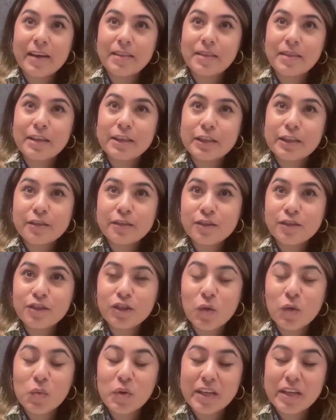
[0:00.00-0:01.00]
I think this is
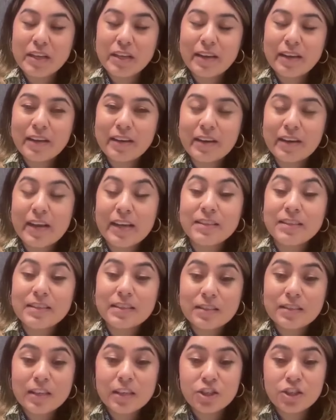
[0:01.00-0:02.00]
so needed, and I see
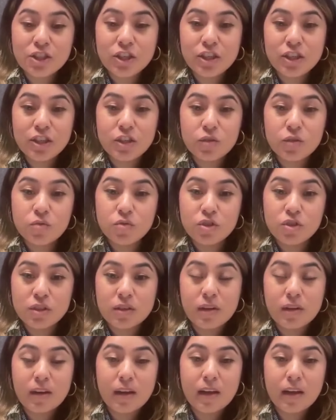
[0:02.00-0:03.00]
such a huge
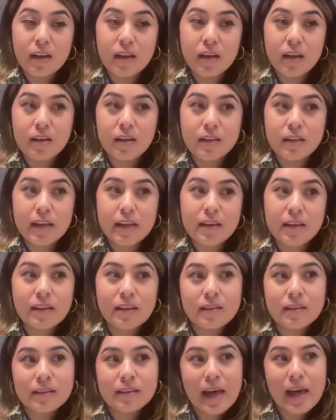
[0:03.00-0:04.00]
like
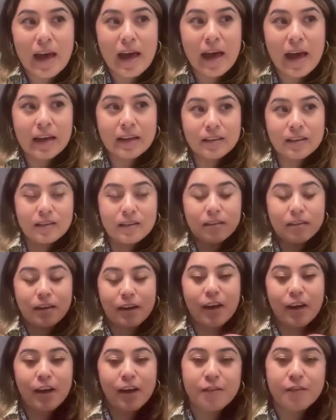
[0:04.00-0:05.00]
lack
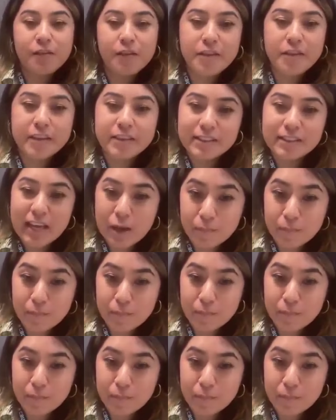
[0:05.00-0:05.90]
of this type